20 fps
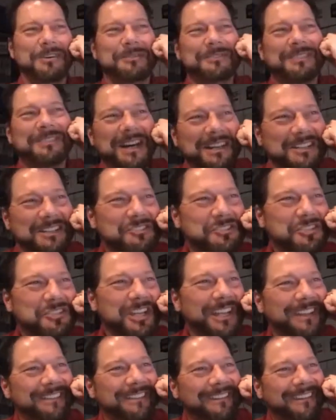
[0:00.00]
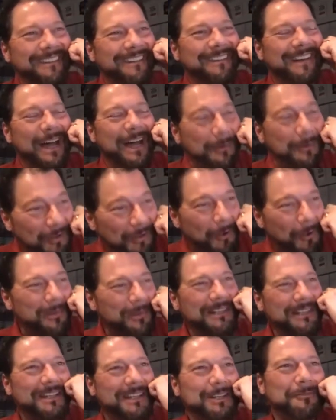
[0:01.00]
Donna Jean. I was hoping
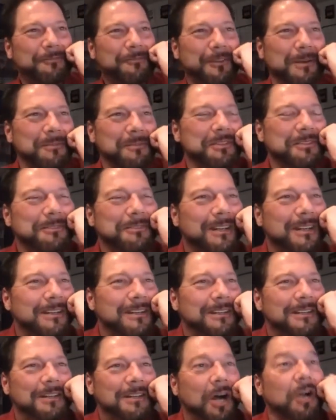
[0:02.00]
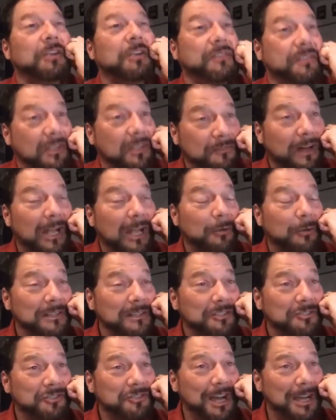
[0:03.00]
to hear from you. Are you still following the
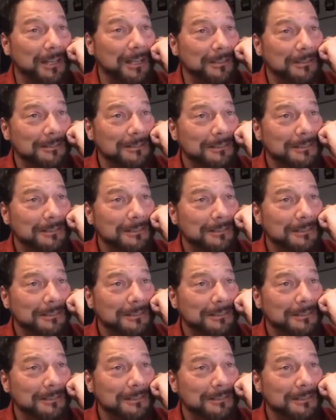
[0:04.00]
trial?